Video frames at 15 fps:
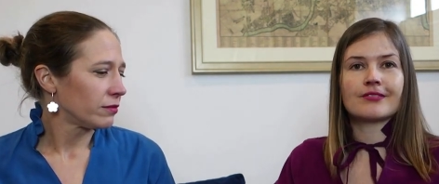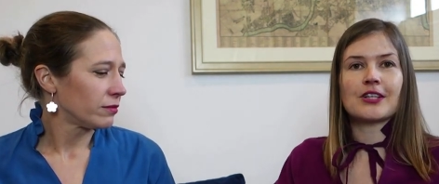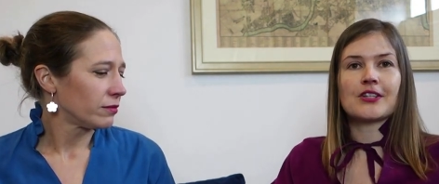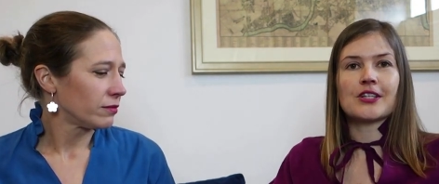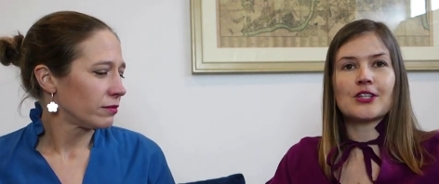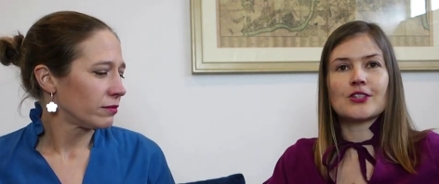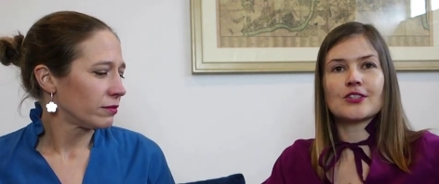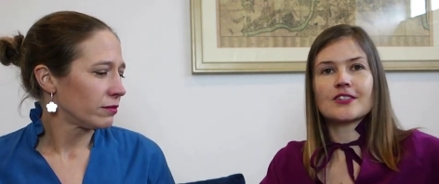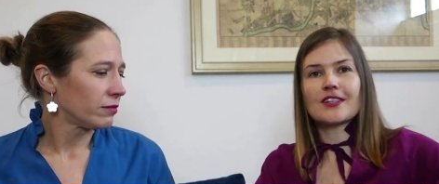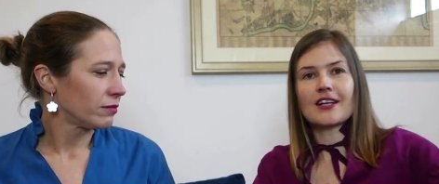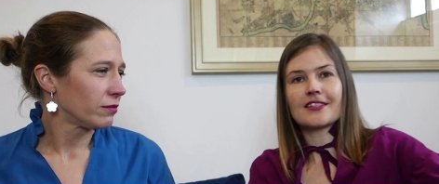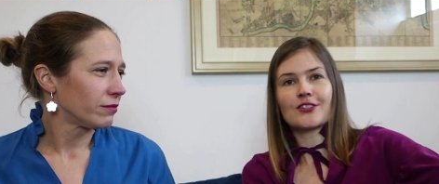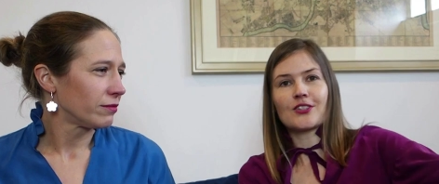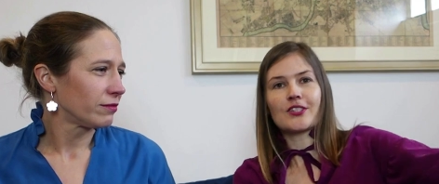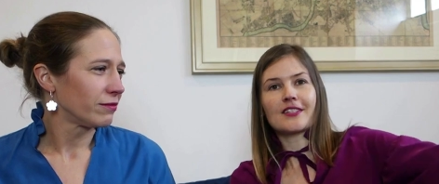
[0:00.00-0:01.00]
Speaker 1: think it looks
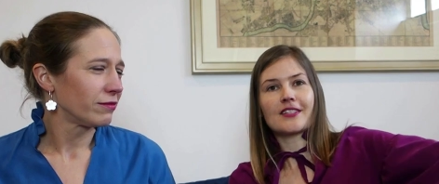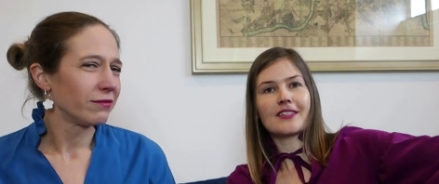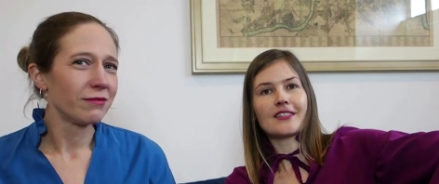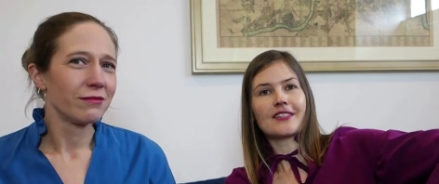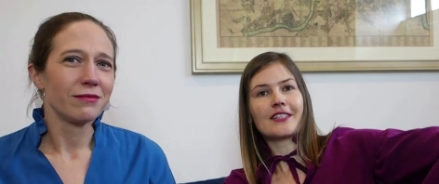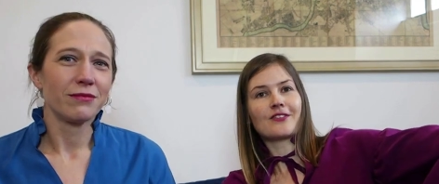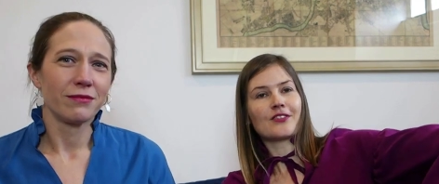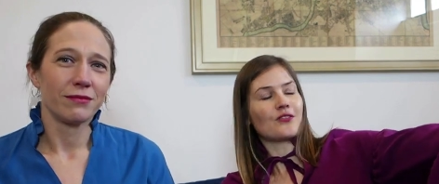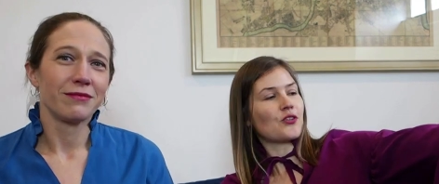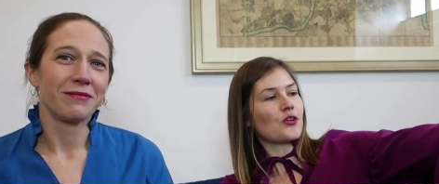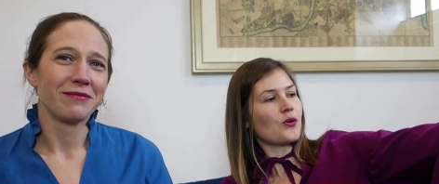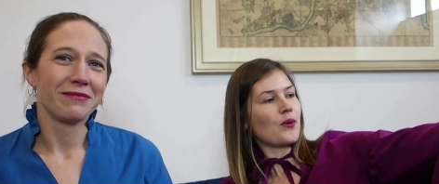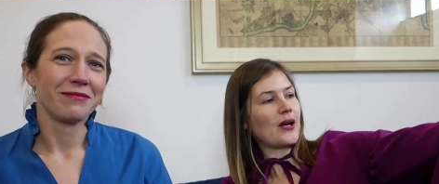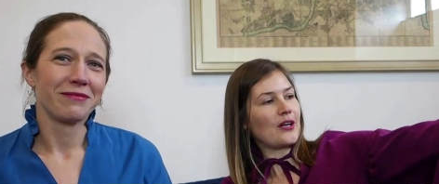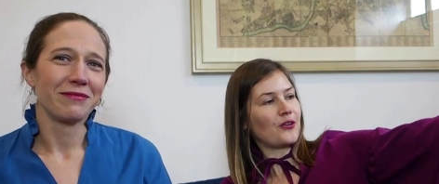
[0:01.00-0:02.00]
nice. You can see the sleeves have
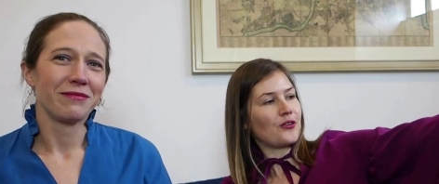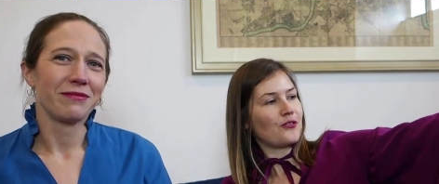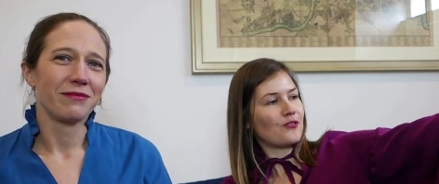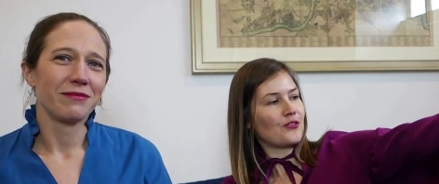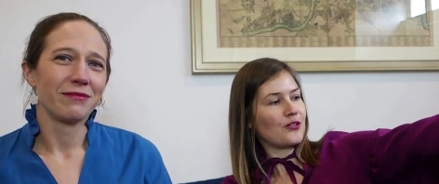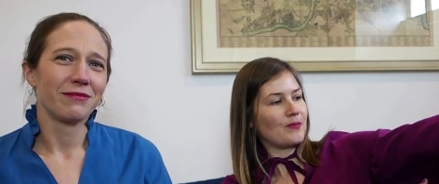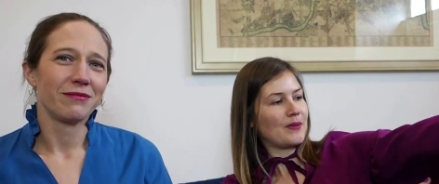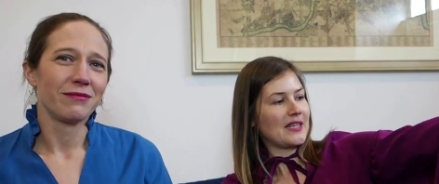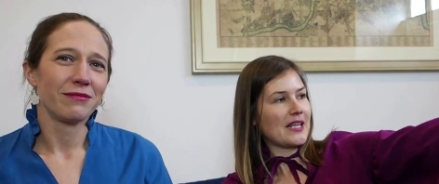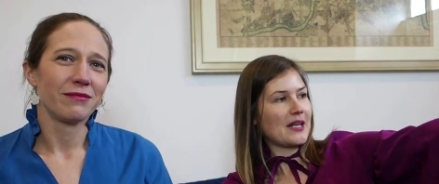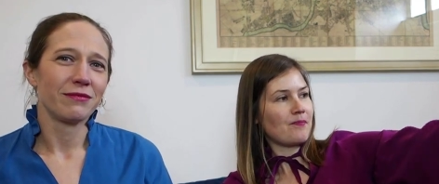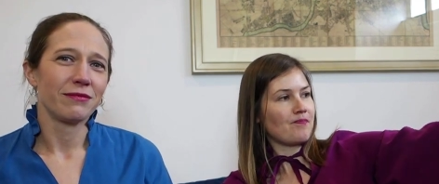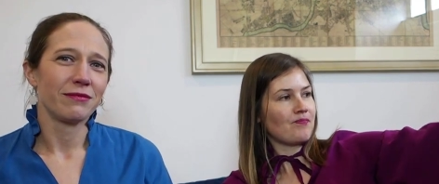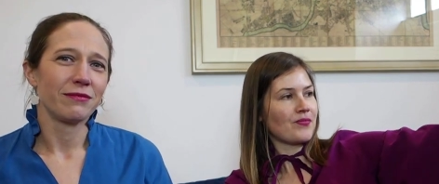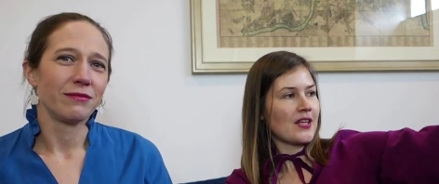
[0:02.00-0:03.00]
got quite a lot of room in
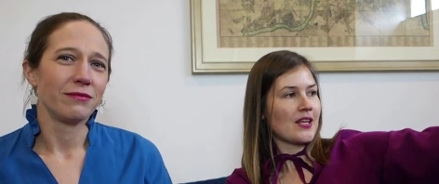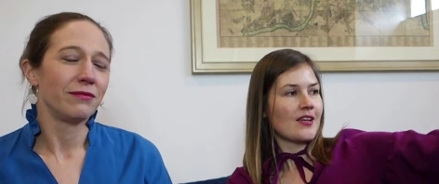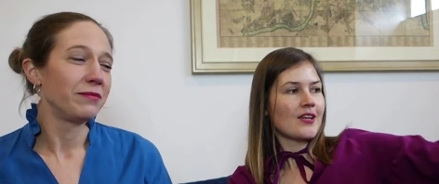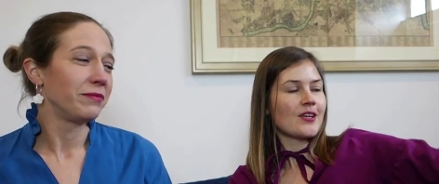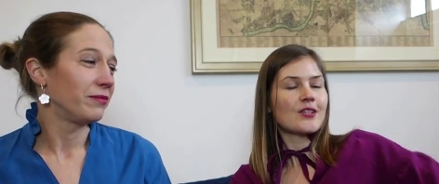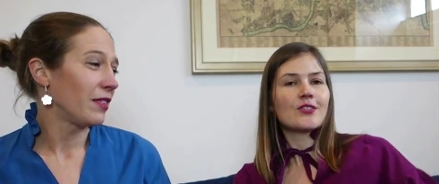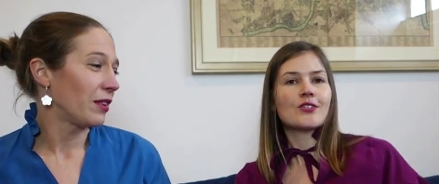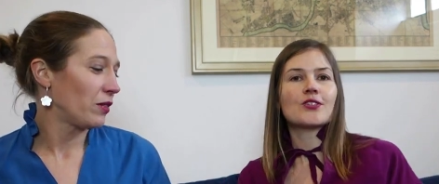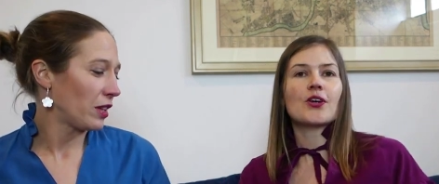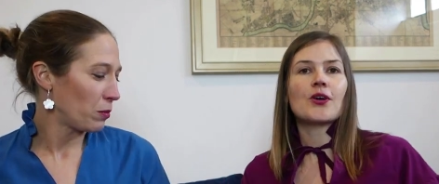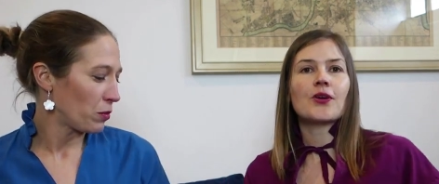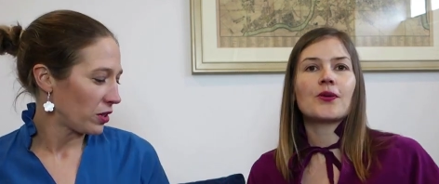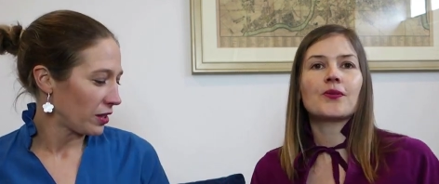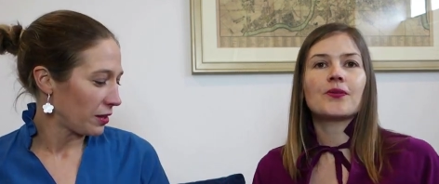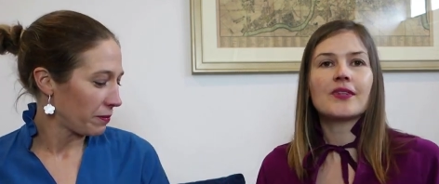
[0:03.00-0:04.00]
them. Mm,
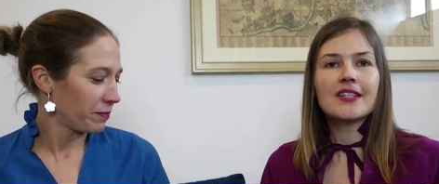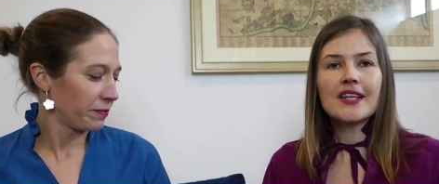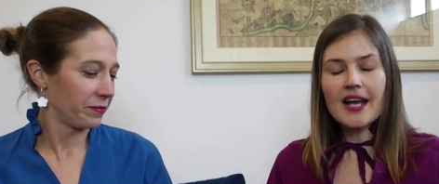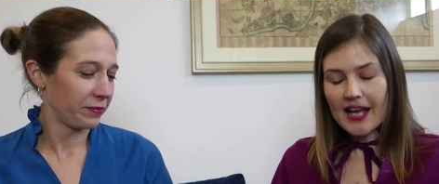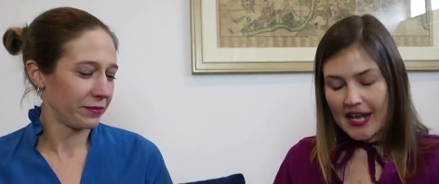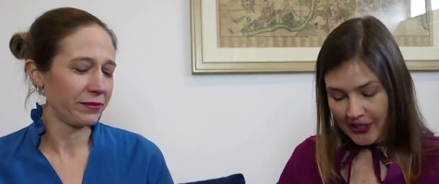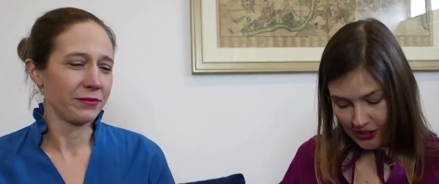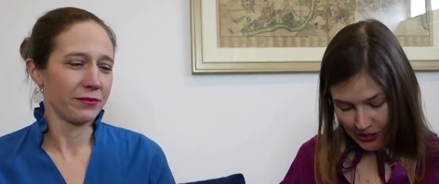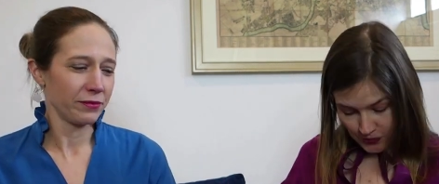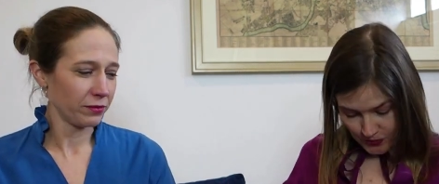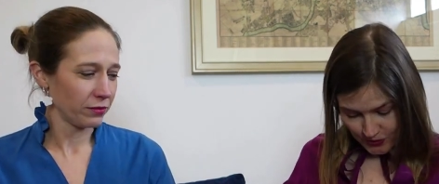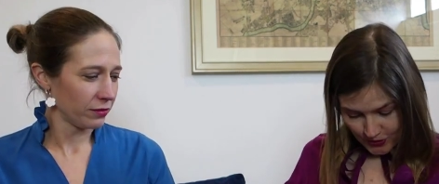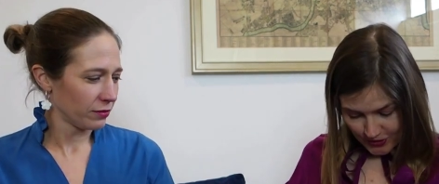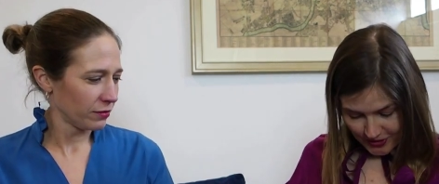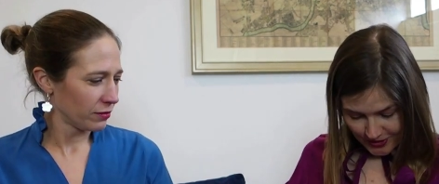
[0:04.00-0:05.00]
so yeah, and I
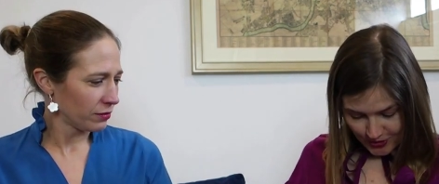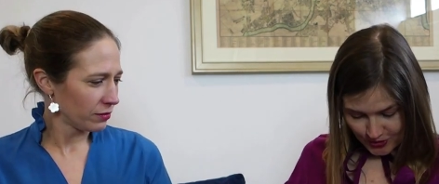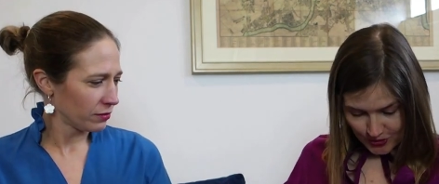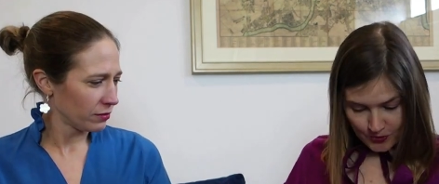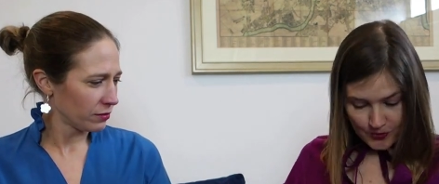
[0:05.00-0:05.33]
also didn't do the